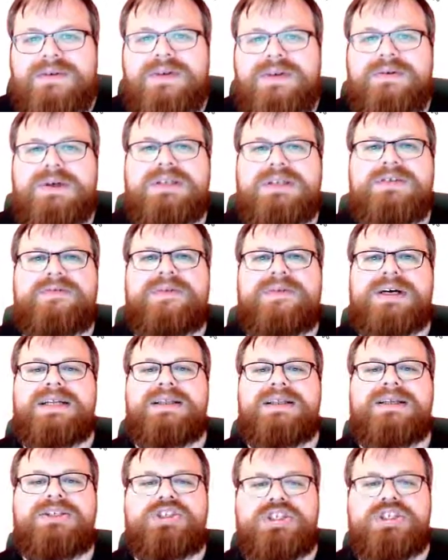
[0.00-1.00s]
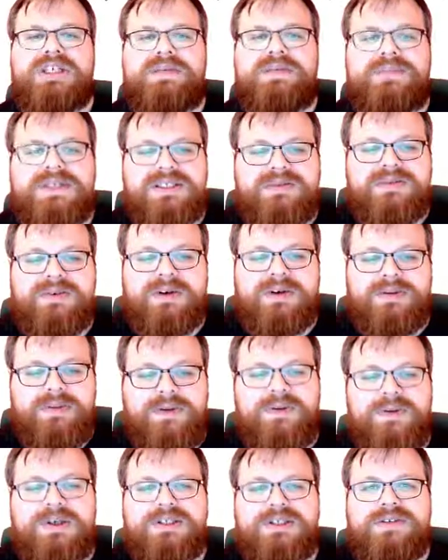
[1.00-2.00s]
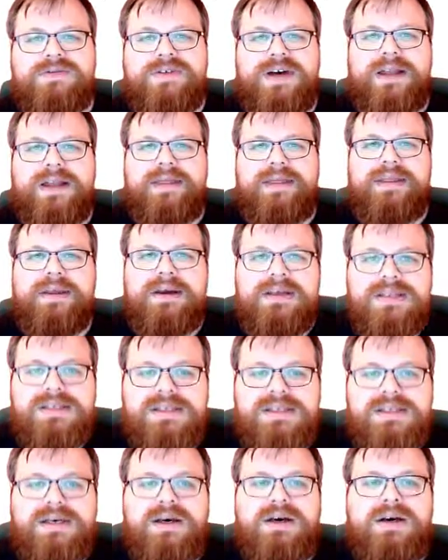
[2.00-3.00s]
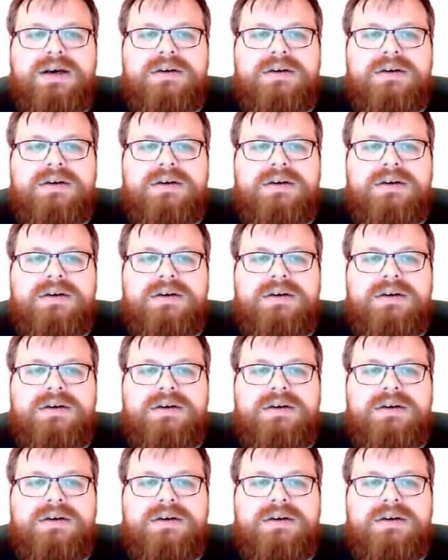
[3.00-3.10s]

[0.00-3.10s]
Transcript: We want to find the cheapest one. We want to find this